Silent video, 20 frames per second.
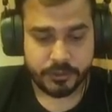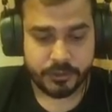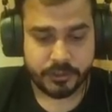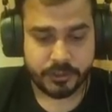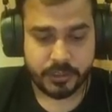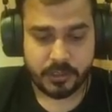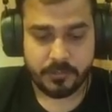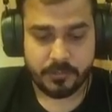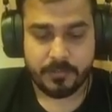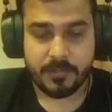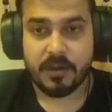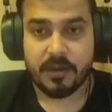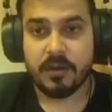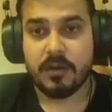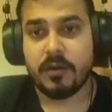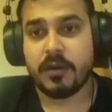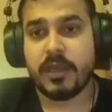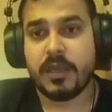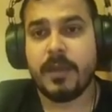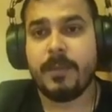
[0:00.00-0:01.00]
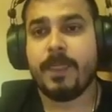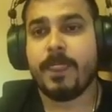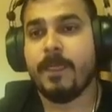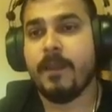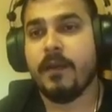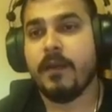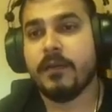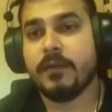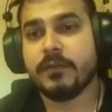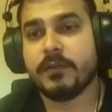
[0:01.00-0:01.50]
Sharma. Okay.
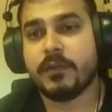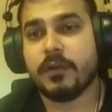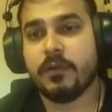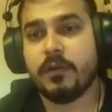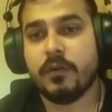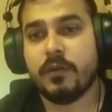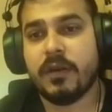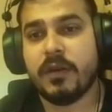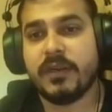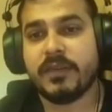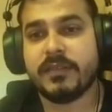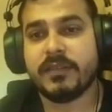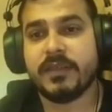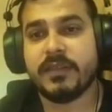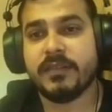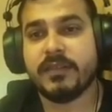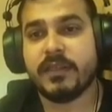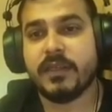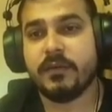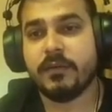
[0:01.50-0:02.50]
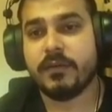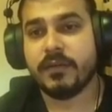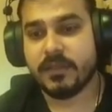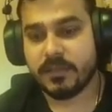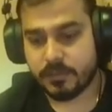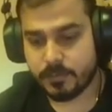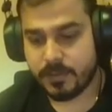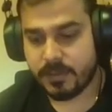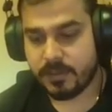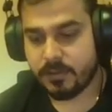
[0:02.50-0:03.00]
So let's execute
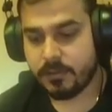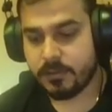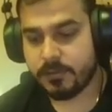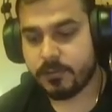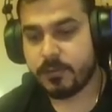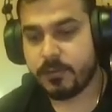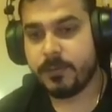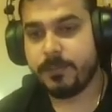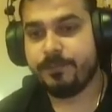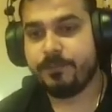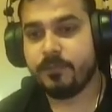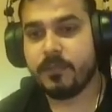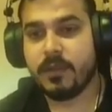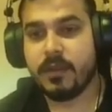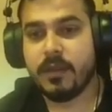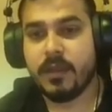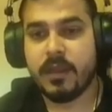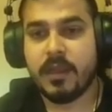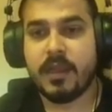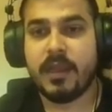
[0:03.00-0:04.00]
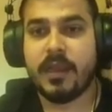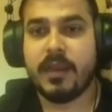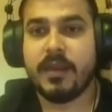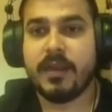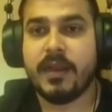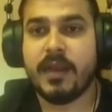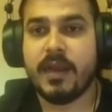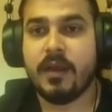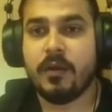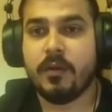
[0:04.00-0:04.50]
this one also. And
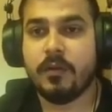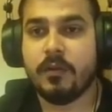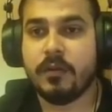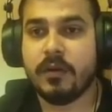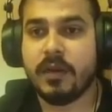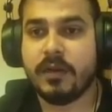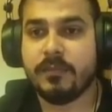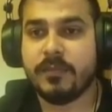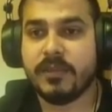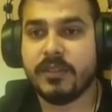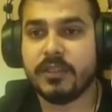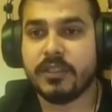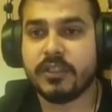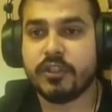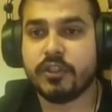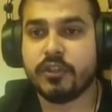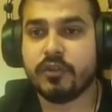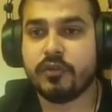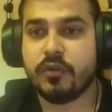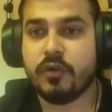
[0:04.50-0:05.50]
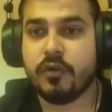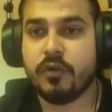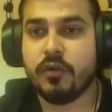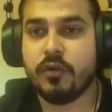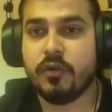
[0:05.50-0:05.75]
now let me just show